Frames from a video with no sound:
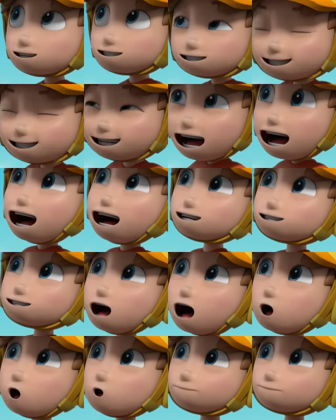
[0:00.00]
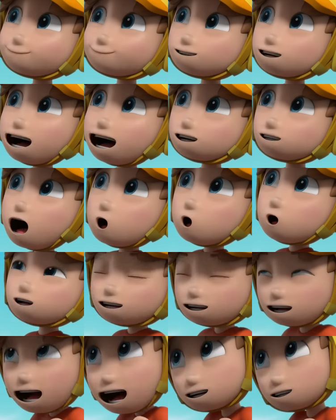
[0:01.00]
It was awesome. Can I go
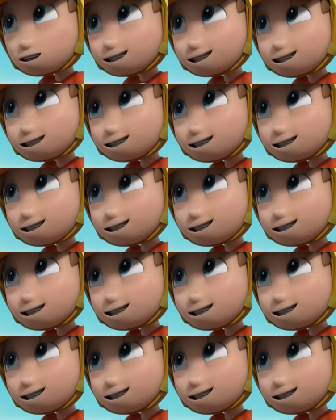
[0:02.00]
again?